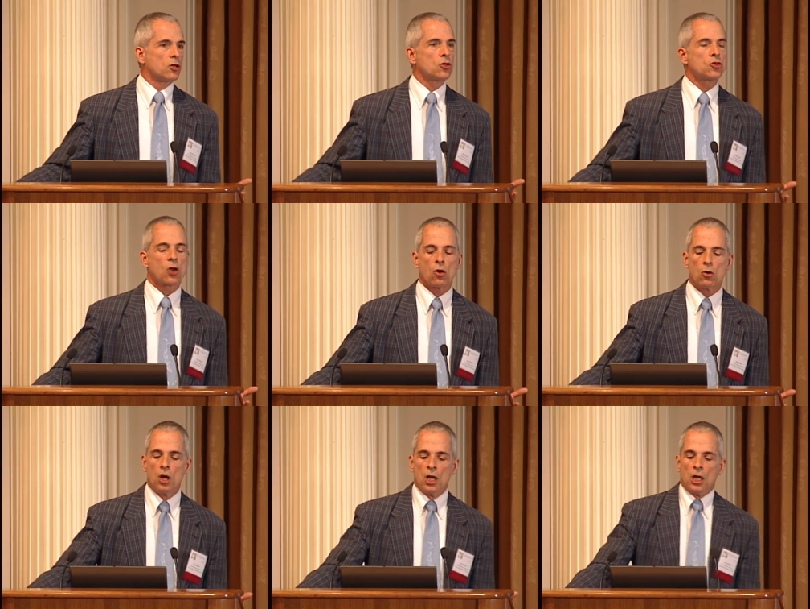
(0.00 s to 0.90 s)
So
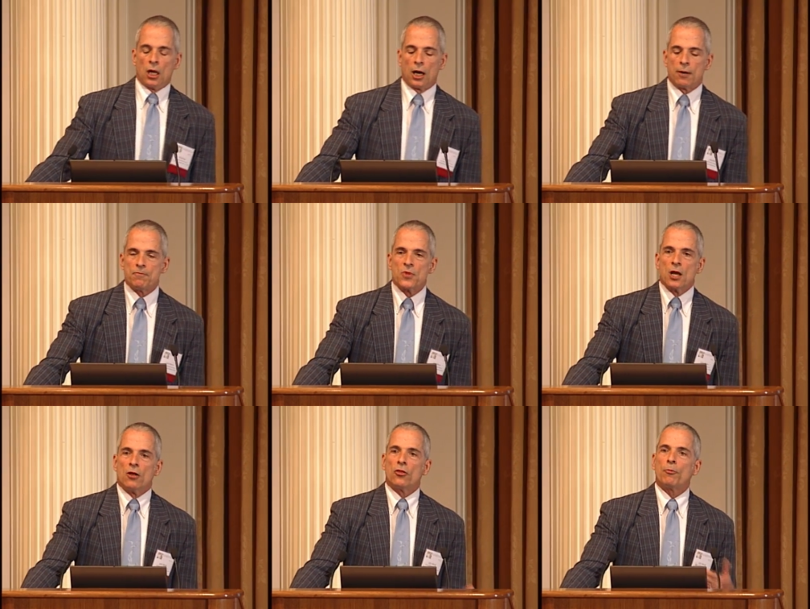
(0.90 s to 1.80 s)

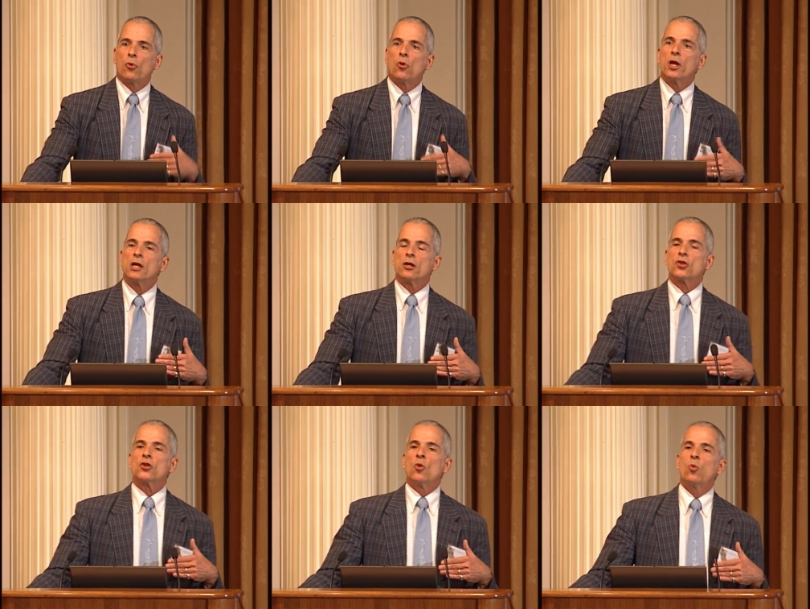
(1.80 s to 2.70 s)
the point
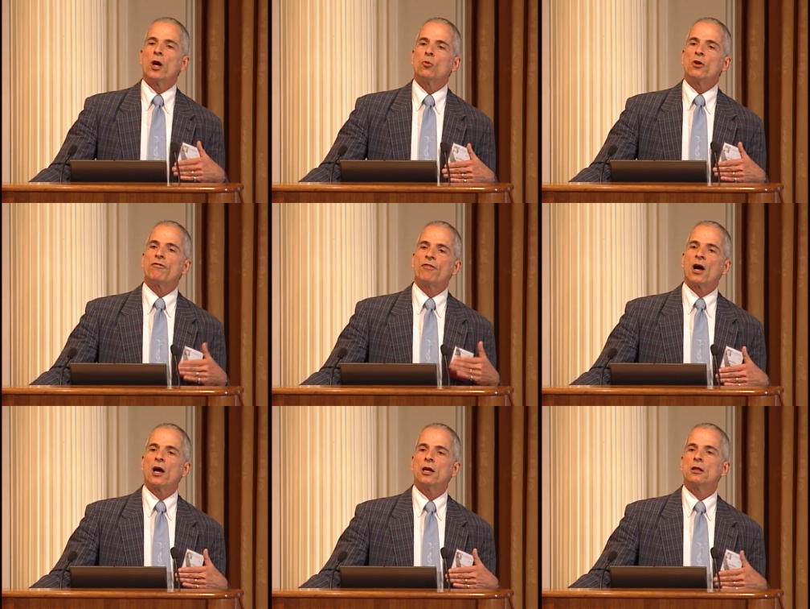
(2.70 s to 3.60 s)
is, when we
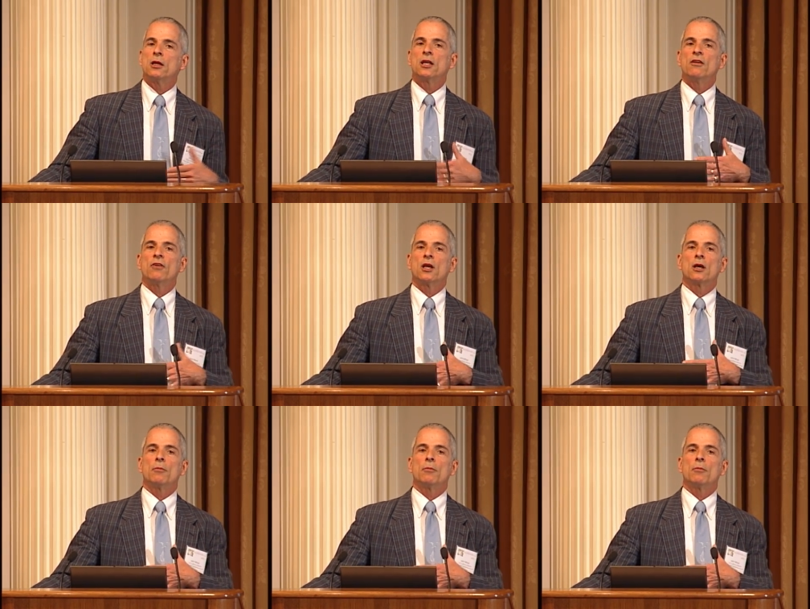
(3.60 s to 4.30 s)
find that giving a